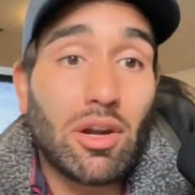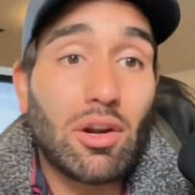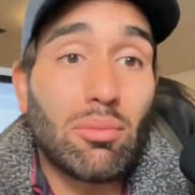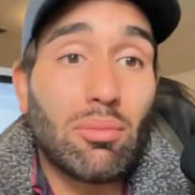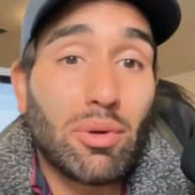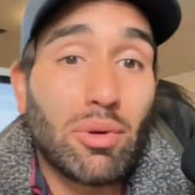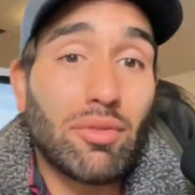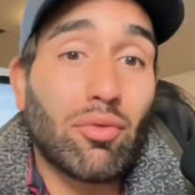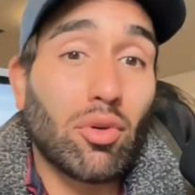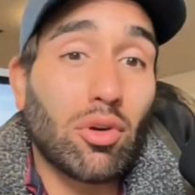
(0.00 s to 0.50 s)
in
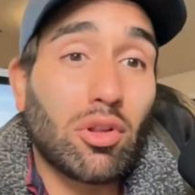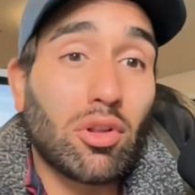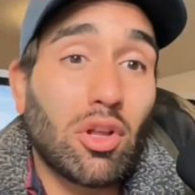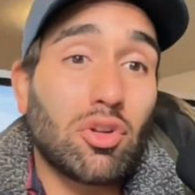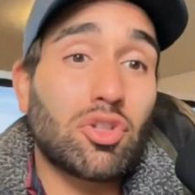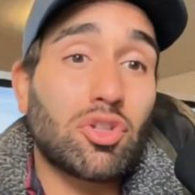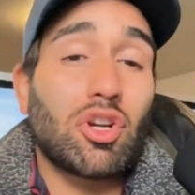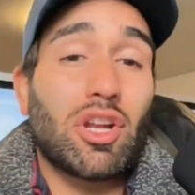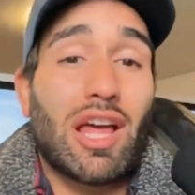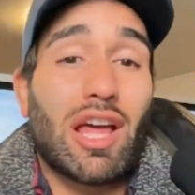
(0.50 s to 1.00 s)

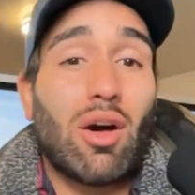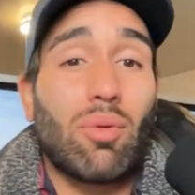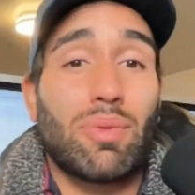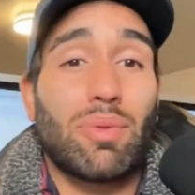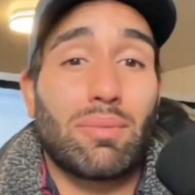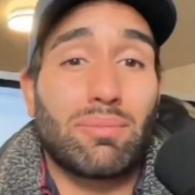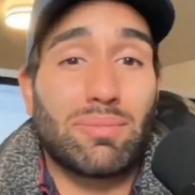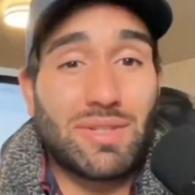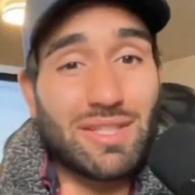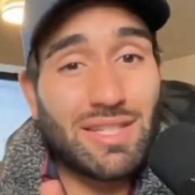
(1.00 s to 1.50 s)
pre-foreclosure to help
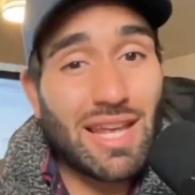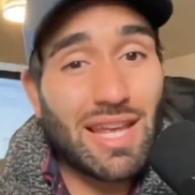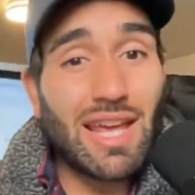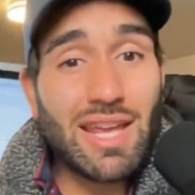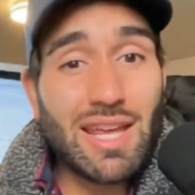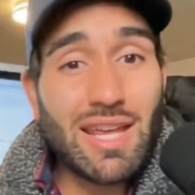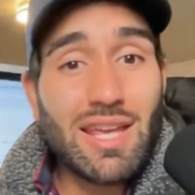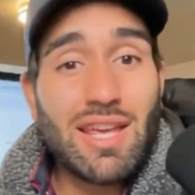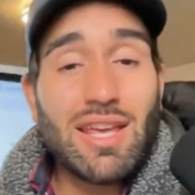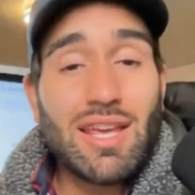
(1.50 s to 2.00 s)
them
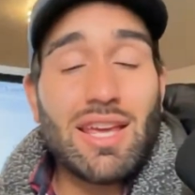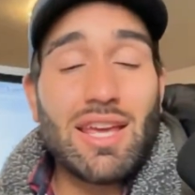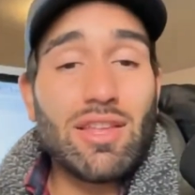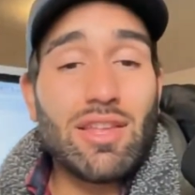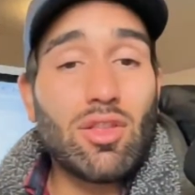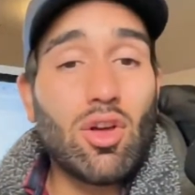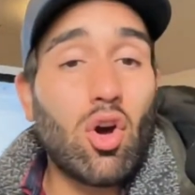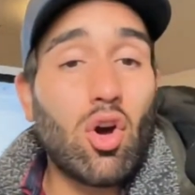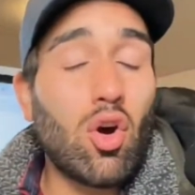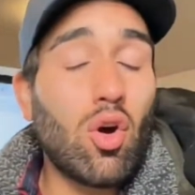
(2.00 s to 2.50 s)
stay in
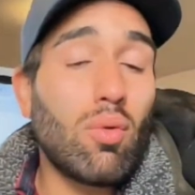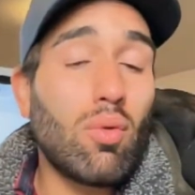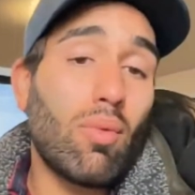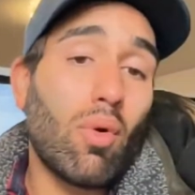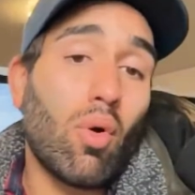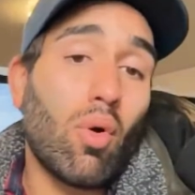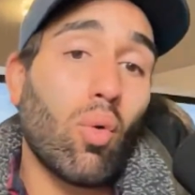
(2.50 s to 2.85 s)
the home